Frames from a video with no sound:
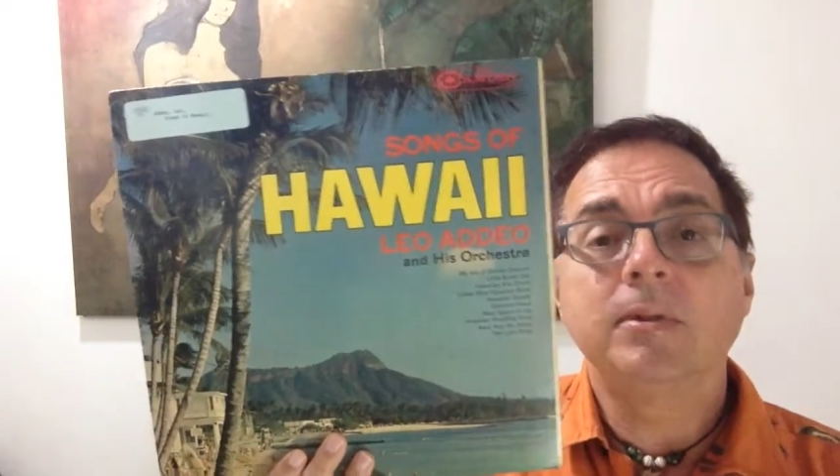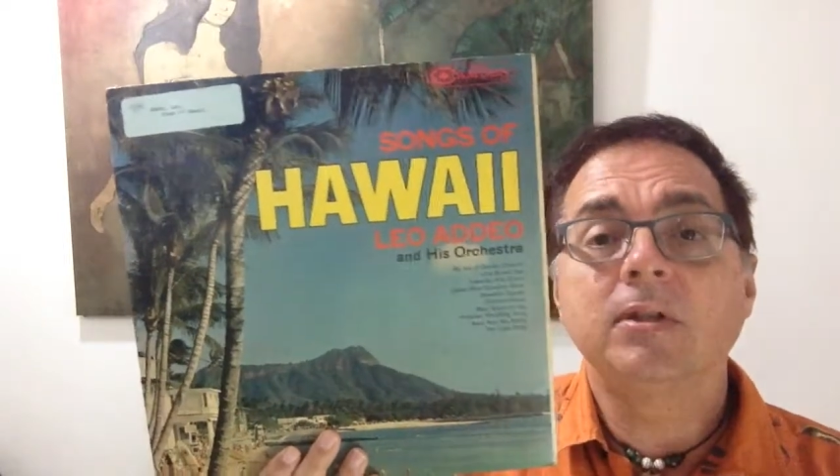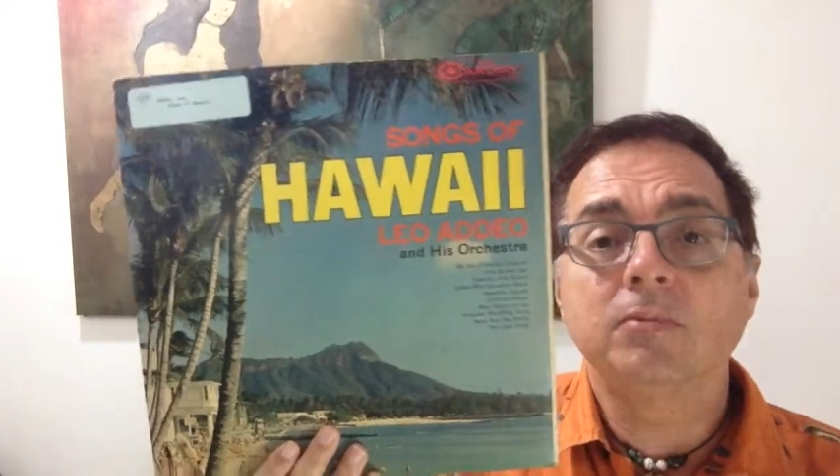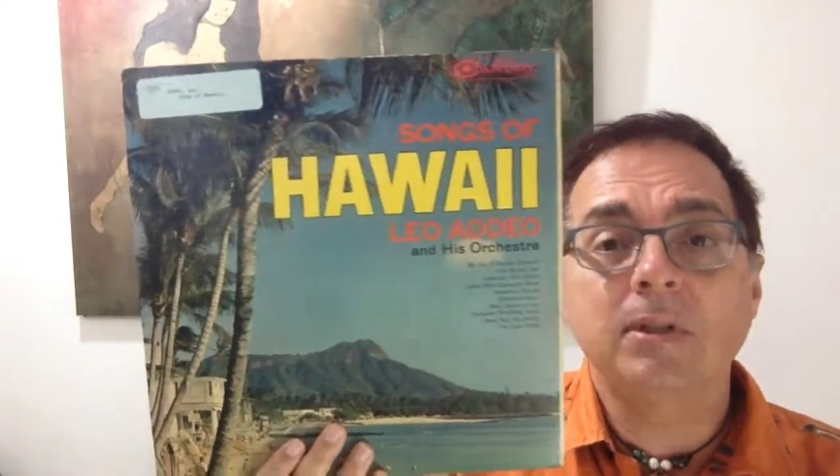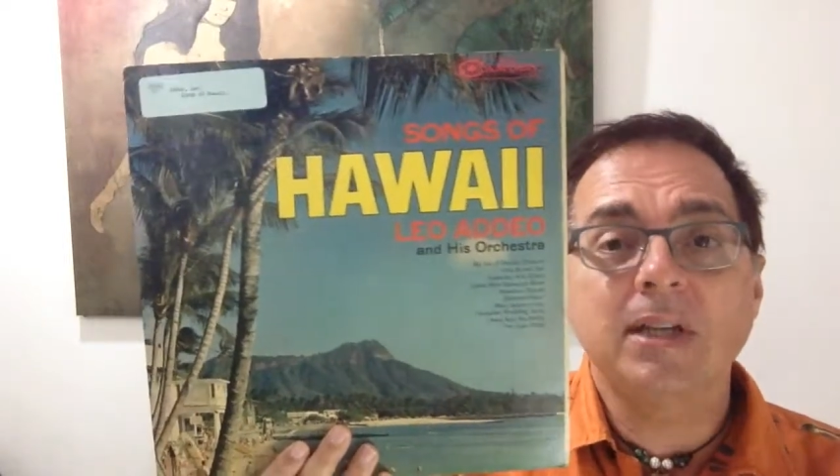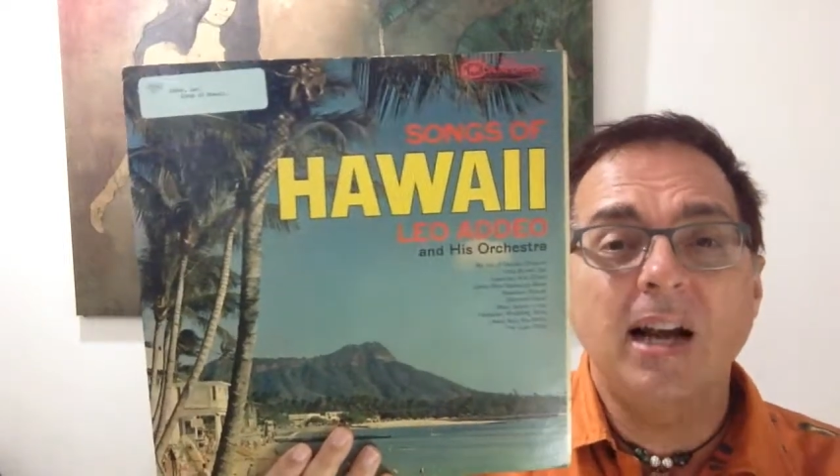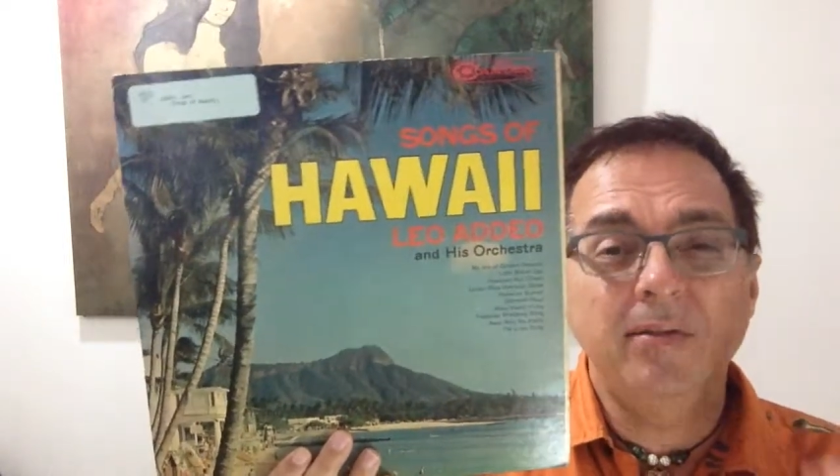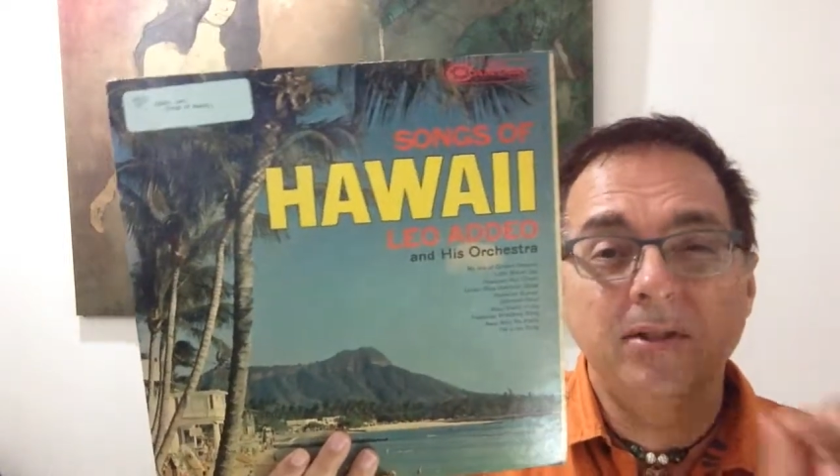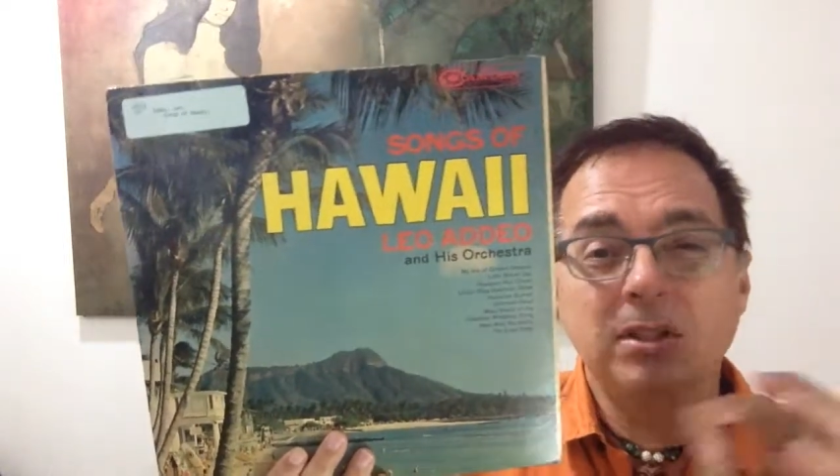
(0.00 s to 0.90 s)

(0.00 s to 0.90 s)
This was kind of a